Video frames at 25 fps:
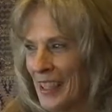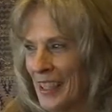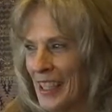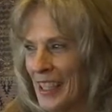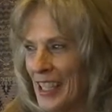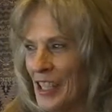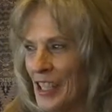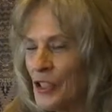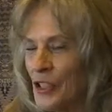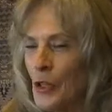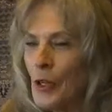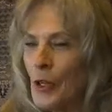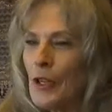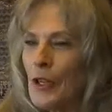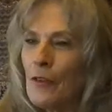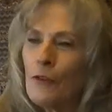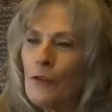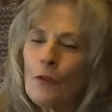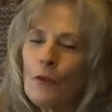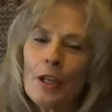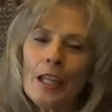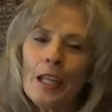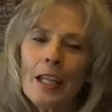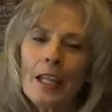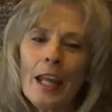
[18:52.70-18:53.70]
So if
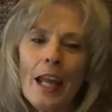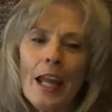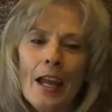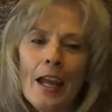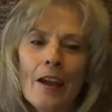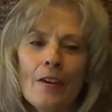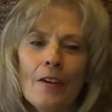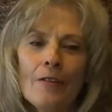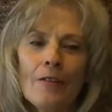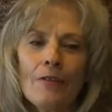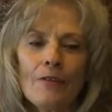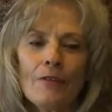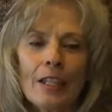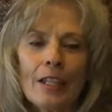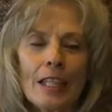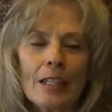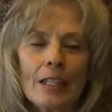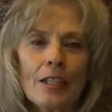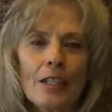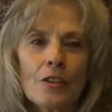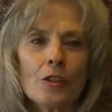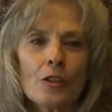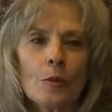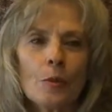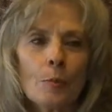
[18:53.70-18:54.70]
we have
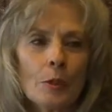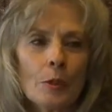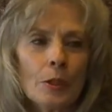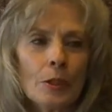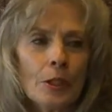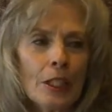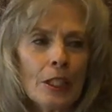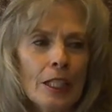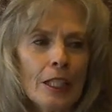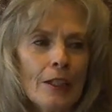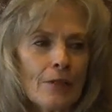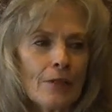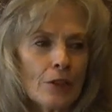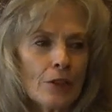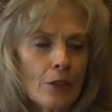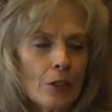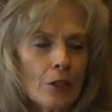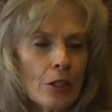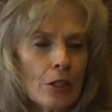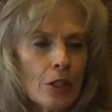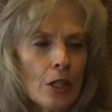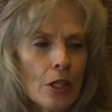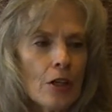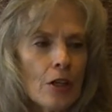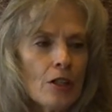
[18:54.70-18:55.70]
feelings or beliefs or
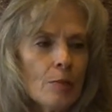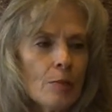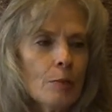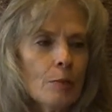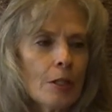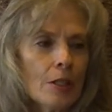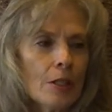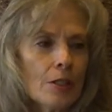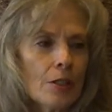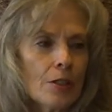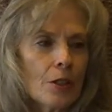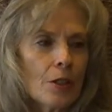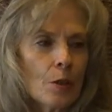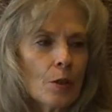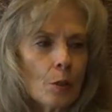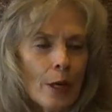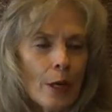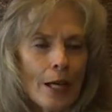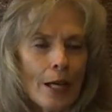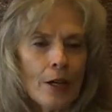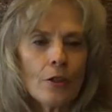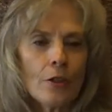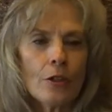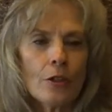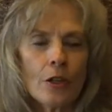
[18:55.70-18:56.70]
judgments
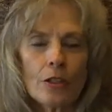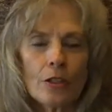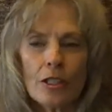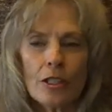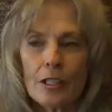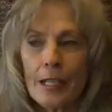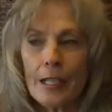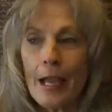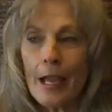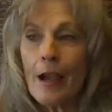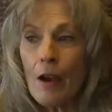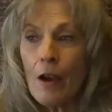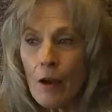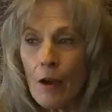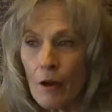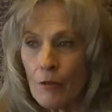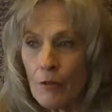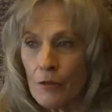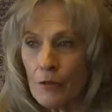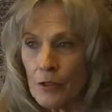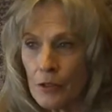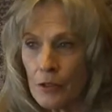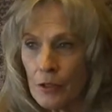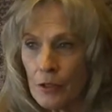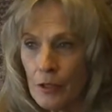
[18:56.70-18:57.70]
around
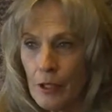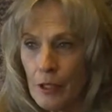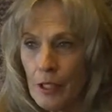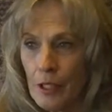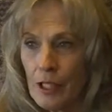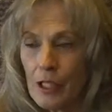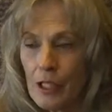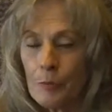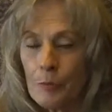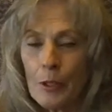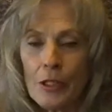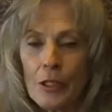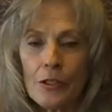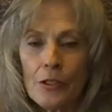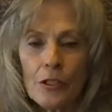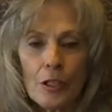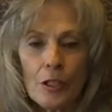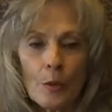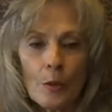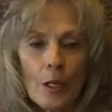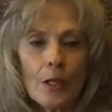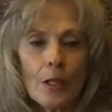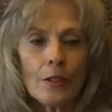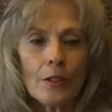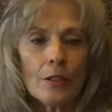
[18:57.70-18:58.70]
ourselves, especially
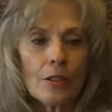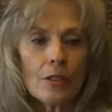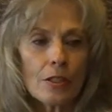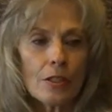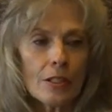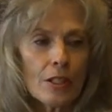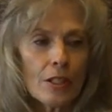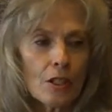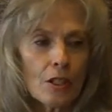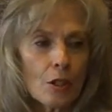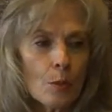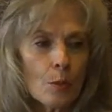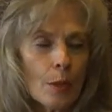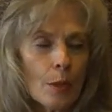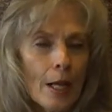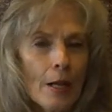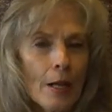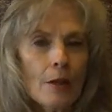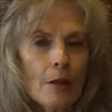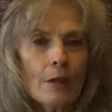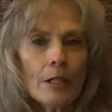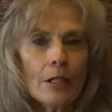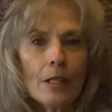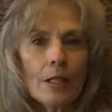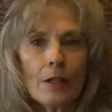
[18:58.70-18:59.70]
around our
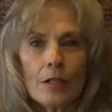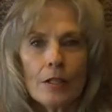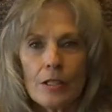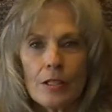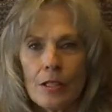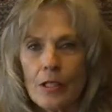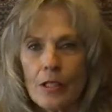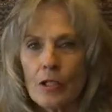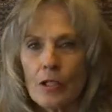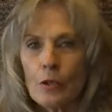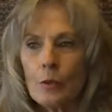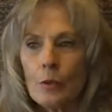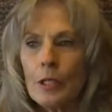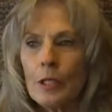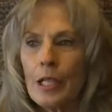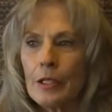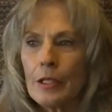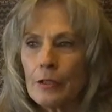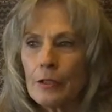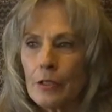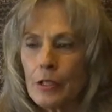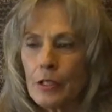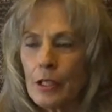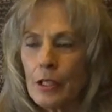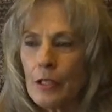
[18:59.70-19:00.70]
sexuality, our sexual
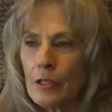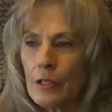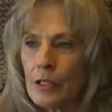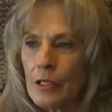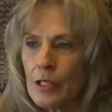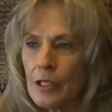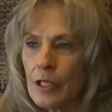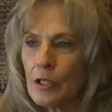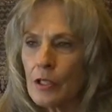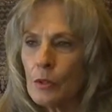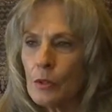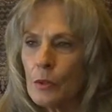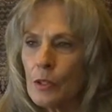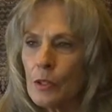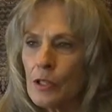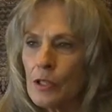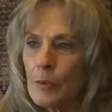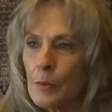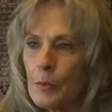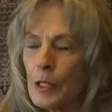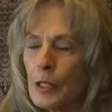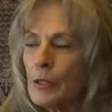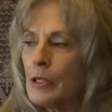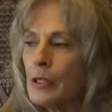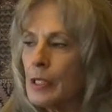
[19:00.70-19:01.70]
energy, our sexual
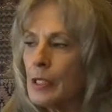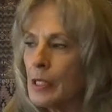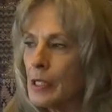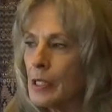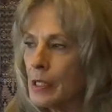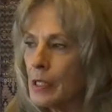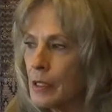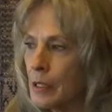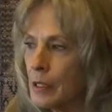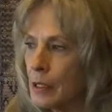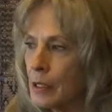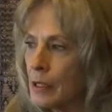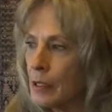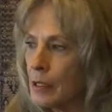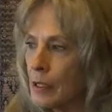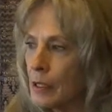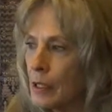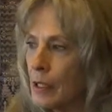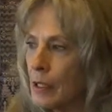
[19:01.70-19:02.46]
experiences,